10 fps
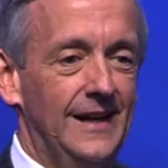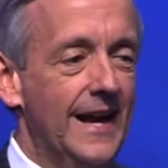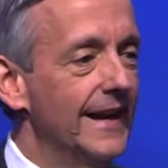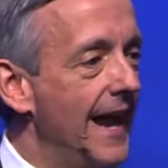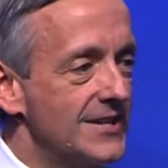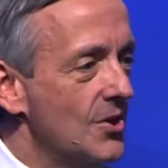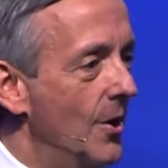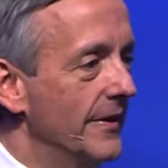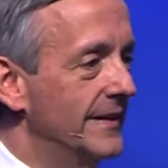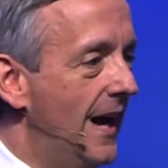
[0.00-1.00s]
I get asked
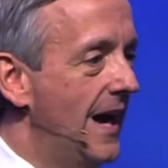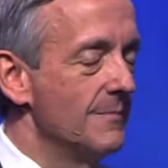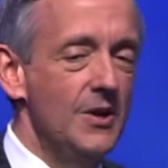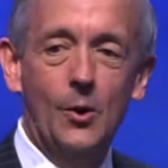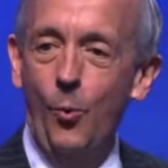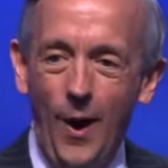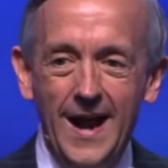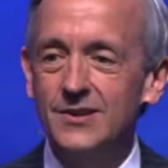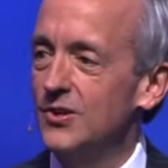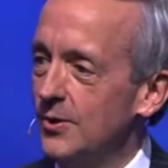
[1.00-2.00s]
all the time, you know,
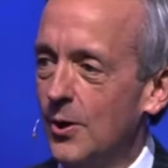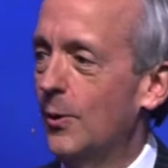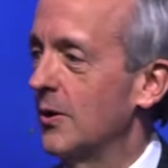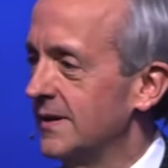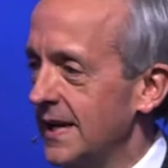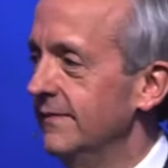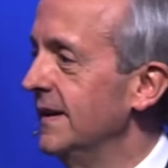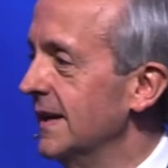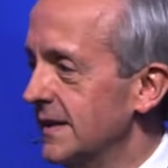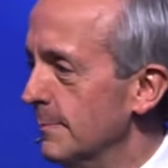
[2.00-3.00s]
why do you go on T
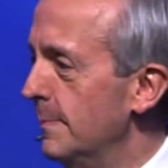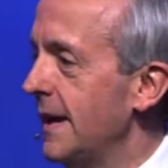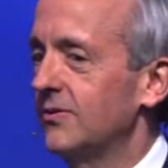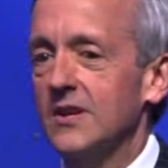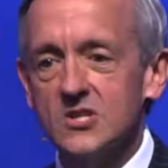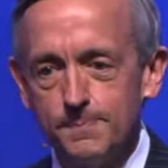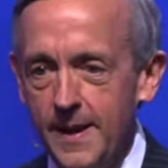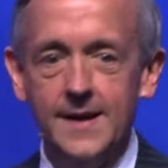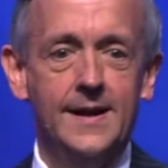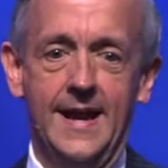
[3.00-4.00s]
V and debate these
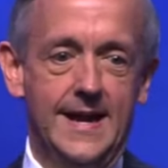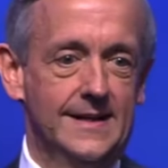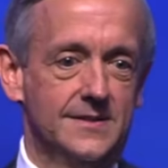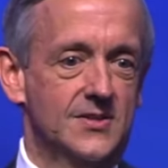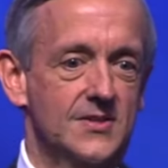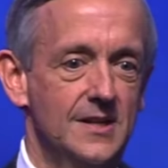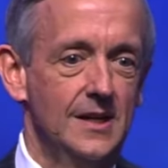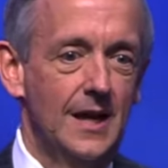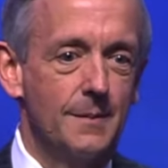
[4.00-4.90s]
pinheads?